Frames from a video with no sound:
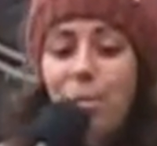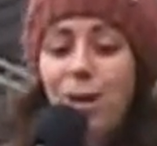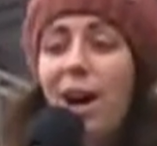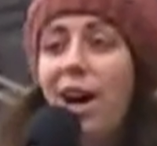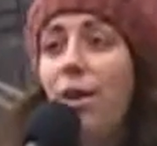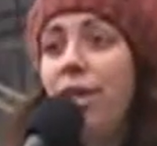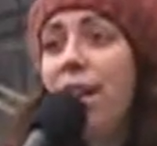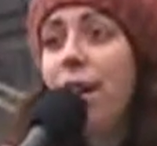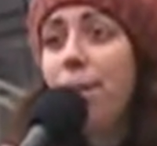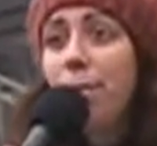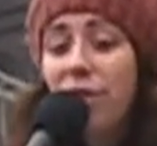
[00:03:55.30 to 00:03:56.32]
proud
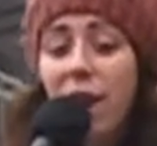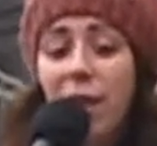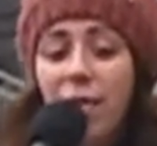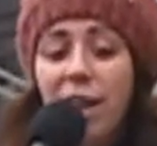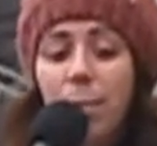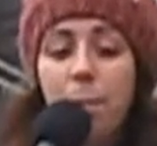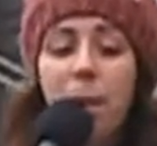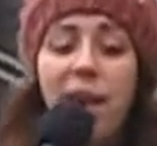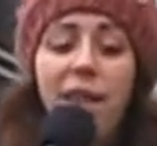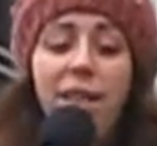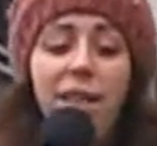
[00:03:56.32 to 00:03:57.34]
um, to have Kim
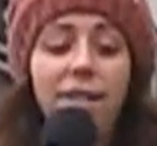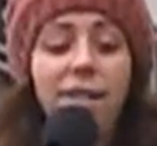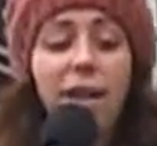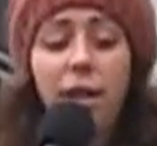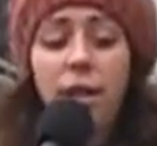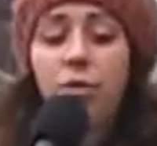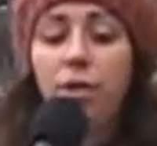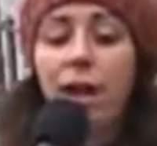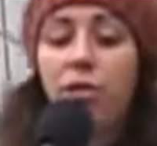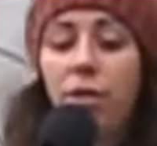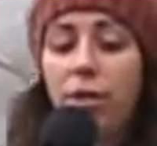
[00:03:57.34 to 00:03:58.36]
Pate, the Executive
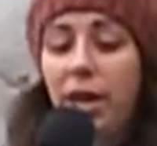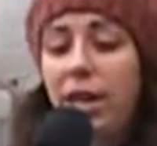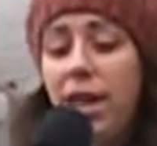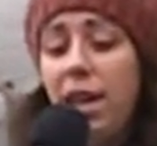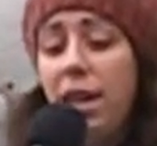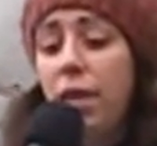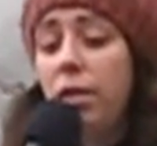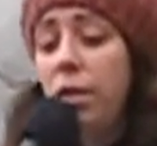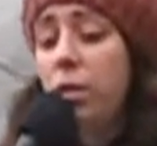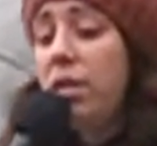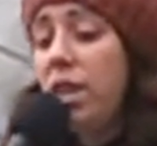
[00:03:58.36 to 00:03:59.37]
Director of the Canadian
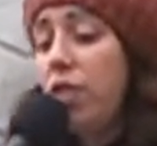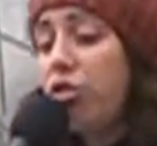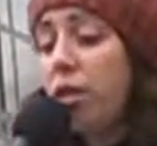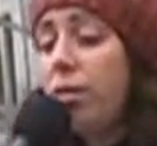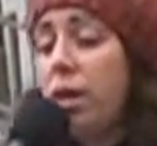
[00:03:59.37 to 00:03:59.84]
Association of